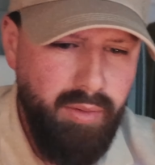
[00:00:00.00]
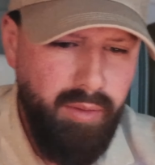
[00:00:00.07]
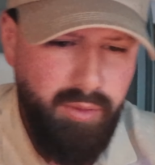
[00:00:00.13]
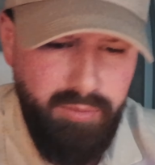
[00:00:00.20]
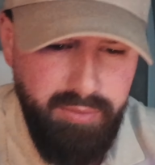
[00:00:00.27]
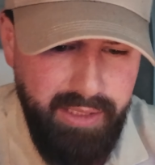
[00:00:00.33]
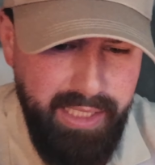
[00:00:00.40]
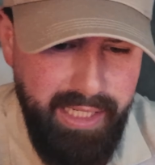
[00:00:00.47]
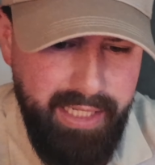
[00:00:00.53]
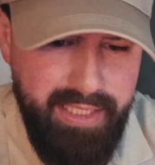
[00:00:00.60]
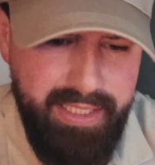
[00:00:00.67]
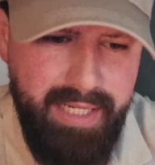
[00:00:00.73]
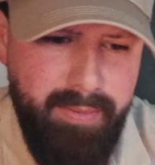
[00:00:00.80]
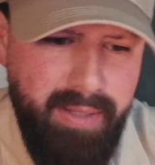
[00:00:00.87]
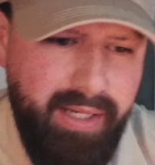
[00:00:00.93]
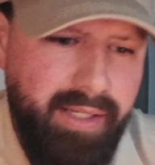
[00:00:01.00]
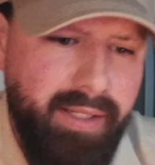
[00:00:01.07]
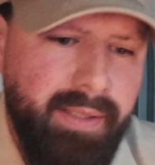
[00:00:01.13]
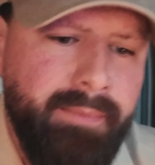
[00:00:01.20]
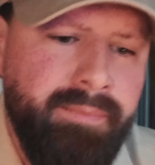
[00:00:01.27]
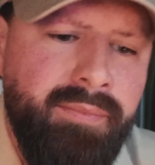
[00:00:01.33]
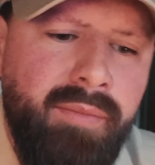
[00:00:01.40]
Not nearly ate the tea bag.
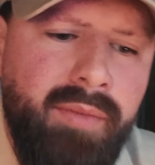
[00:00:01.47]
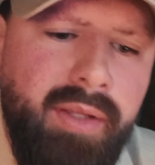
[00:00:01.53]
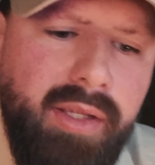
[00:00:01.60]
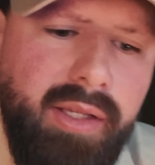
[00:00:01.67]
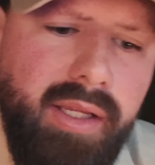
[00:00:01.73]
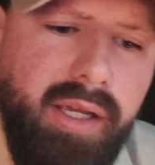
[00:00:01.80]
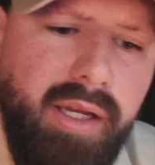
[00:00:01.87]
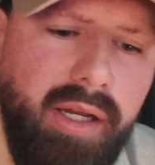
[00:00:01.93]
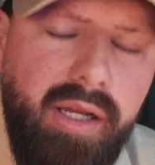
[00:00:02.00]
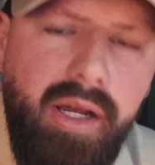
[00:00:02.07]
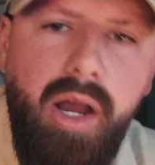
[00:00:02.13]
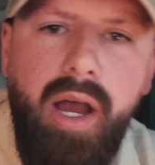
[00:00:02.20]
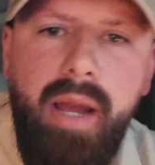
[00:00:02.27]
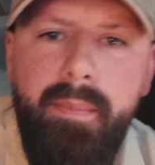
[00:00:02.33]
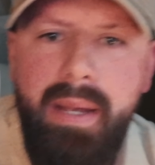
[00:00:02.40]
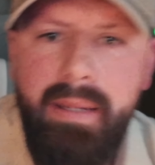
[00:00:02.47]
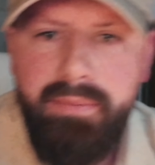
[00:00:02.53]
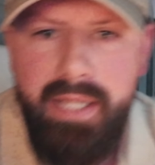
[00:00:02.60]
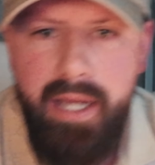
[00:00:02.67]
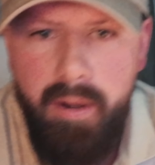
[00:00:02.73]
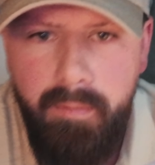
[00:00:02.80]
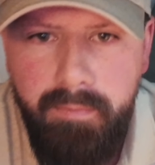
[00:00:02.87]
I
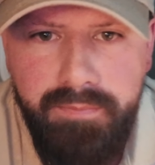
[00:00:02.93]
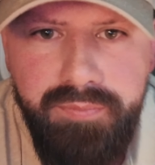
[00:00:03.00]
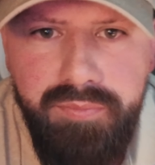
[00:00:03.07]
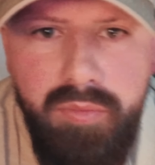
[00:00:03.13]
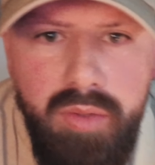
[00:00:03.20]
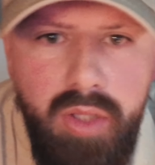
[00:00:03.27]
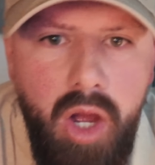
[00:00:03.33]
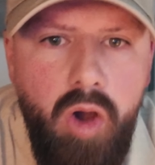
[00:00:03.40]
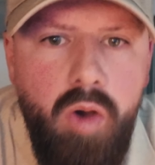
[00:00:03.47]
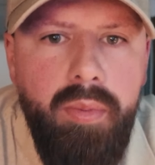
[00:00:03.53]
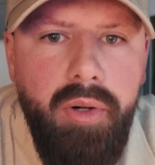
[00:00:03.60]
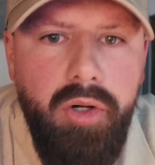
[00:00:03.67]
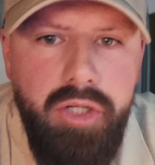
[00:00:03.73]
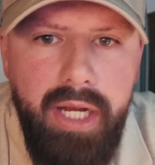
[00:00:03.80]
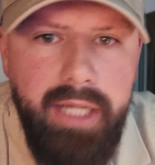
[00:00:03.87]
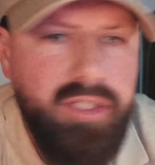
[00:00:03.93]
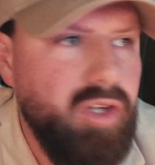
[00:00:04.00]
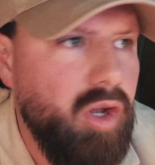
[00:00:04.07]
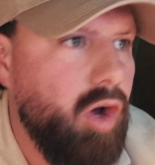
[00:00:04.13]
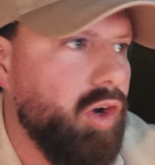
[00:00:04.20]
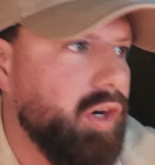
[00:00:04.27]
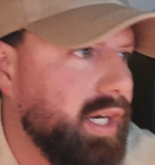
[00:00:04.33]
mapped out the whole project
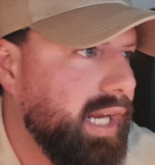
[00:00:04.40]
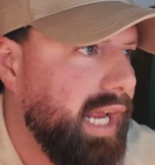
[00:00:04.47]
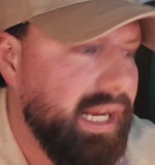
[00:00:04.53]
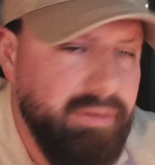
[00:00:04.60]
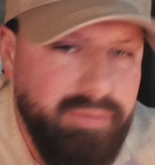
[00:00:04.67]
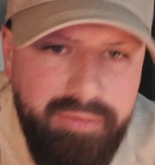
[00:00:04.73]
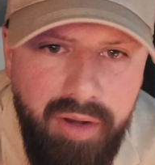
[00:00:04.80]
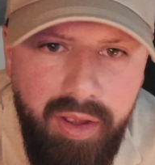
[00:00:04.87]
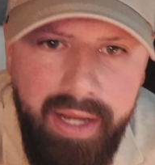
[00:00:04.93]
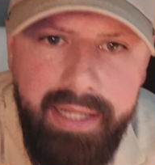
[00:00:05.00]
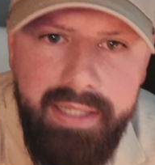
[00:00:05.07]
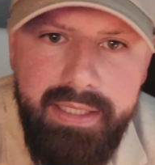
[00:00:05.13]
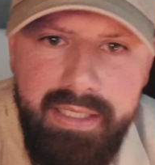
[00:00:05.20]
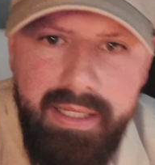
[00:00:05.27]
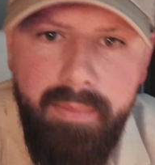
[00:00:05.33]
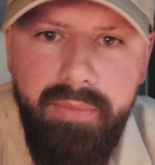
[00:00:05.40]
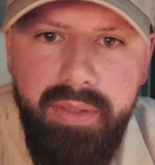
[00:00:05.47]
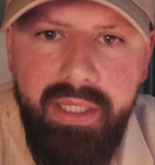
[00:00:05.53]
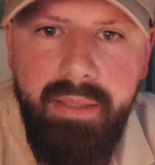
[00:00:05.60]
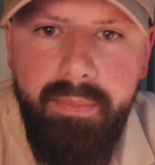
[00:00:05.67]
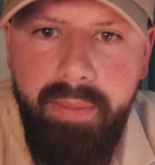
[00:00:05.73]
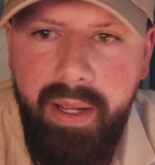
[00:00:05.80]
on a flight.
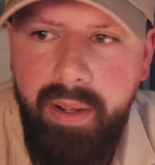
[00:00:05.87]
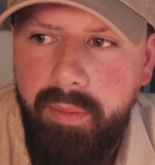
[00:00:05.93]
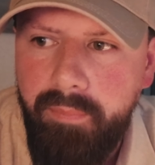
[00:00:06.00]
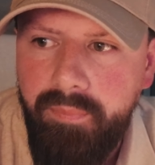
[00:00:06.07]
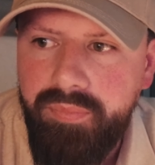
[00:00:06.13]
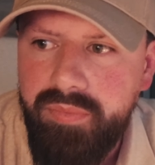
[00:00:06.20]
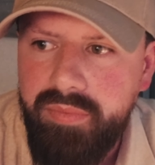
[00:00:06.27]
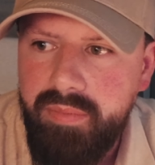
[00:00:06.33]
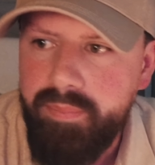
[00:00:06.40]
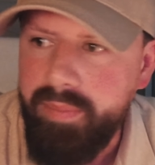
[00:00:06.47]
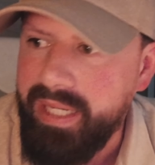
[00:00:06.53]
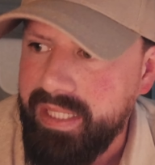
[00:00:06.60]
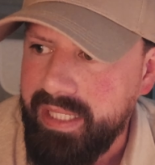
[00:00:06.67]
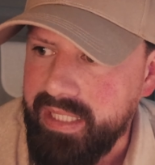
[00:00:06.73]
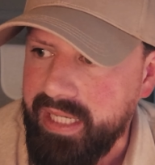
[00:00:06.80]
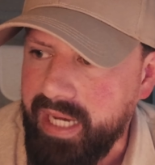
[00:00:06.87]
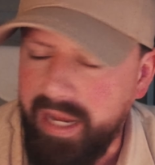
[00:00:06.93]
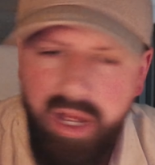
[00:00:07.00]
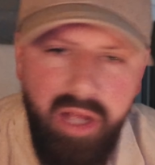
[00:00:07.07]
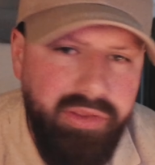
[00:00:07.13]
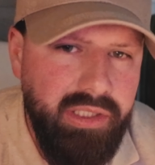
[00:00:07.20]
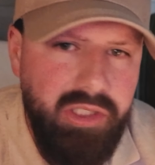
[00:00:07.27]
Something about being in the air.
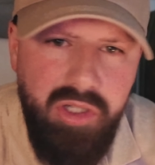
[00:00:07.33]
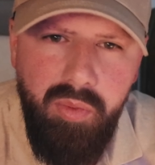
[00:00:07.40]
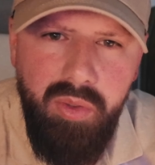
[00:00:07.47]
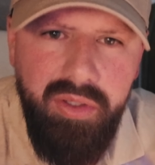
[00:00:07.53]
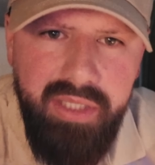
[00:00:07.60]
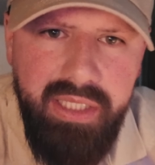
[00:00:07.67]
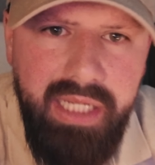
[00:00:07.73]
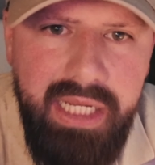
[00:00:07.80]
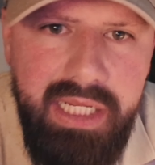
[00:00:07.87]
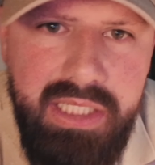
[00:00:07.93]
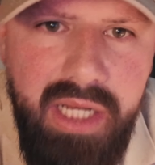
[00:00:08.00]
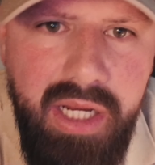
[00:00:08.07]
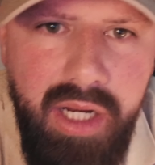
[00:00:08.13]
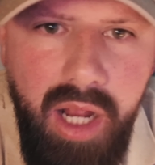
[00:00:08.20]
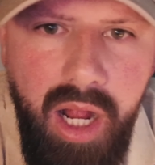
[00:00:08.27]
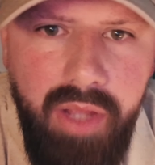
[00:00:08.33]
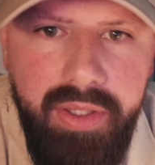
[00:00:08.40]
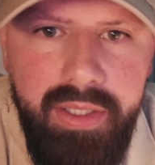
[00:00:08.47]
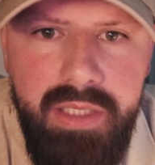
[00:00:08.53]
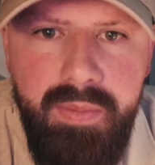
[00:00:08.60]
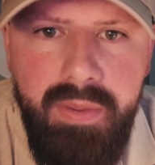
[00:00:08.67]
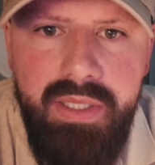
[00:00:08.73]
Do you know what I think it is? I
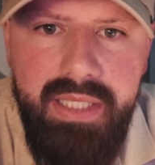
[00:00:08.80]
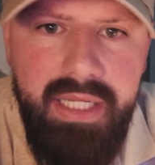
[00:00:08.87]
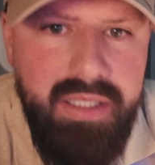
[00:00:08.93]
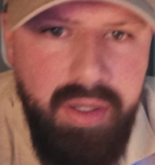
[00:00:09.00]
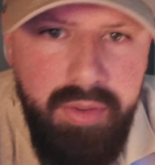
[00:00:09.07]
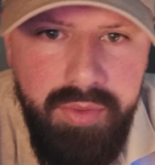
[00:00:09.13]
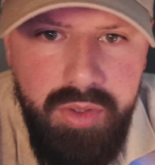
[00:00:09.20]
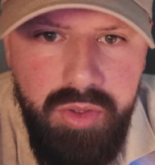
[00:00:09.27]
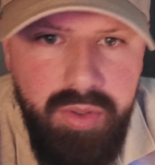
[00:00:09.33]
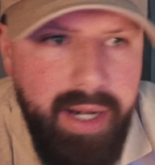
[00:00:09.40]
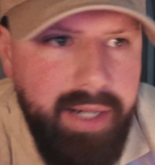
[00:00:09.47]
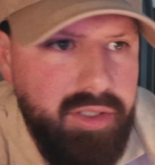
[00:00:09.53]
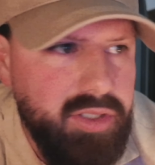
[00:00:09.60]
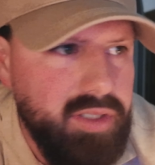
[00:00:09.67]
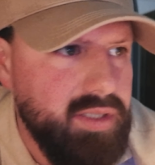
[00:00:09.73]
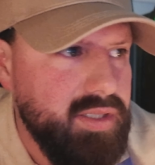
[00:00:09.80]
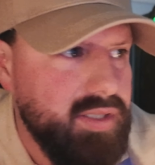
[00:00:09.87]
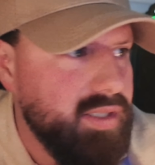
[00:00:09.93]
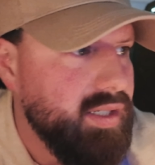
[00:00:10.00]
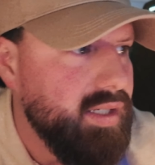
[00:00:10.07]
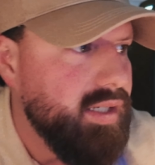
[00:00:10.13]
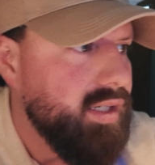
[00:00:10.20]
think it's because there's no
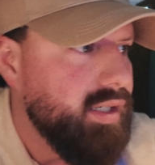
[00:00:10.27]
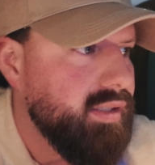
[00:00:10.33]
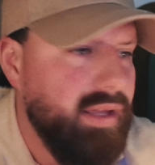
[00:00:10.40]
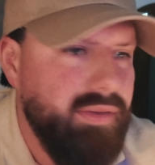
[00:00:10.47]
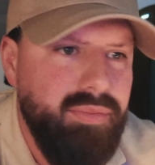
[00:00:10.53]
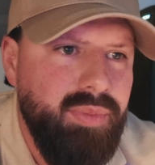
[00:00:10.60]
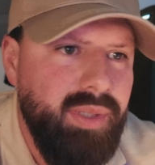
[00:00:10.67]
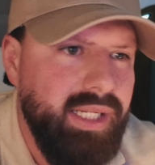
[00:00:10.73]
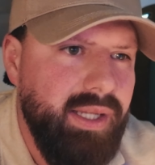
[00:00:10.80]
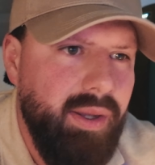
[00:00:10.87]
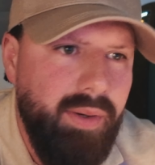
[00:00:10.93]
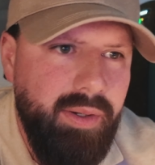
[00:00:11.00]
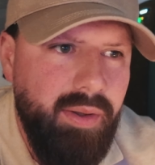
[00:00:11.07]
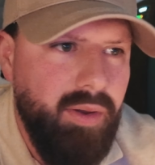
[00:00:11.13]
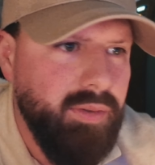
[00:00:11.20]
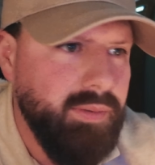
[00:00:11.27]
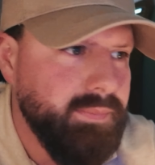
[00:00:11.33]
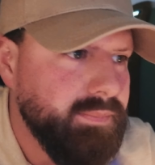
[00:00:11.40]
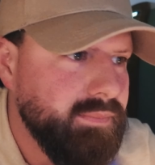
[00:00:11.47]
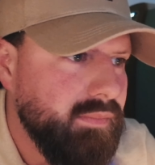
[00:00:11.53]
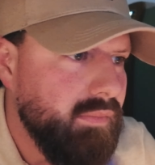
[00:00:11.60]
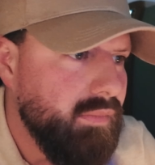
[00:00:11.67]
distractions, nothing really going on.
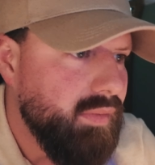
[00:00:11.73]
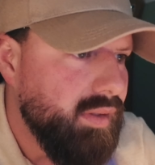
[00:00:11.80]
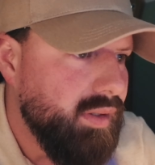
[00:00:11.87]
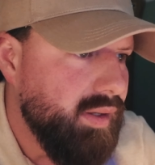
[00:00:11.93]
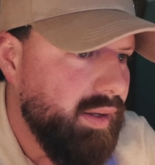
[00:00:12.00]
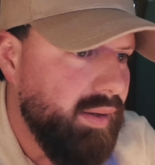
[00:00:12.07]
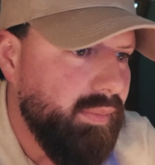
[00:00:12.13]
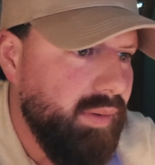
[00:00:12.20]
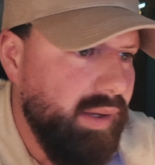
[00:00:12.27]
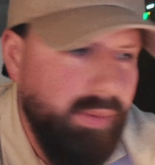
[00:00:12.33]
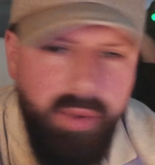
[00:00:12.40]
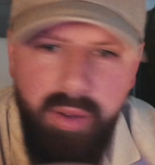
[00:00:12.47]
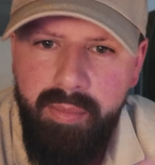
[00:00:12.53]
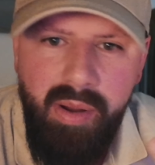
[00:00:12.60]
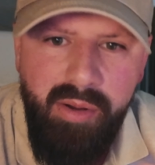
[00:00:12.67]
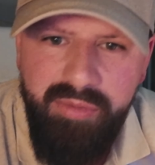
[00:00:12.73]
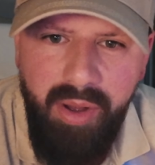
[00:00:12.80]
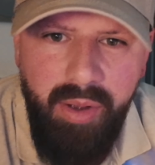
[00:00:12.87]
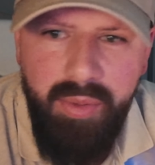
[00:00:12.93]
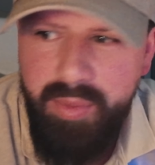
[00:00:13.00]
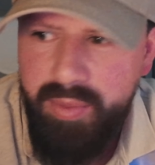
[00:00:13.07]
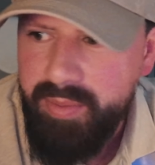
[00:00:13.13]
I'm not on my
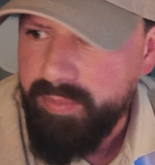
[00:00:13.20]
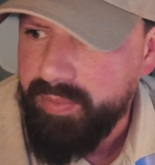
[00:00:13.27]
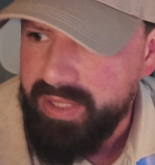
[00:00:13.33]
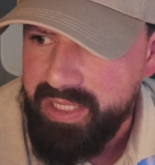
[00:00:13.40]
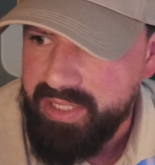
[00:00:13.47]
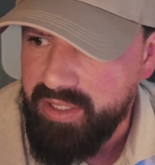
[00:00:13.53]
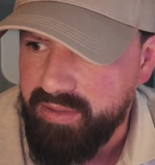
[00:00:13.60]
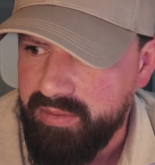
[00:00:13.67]
phone because I,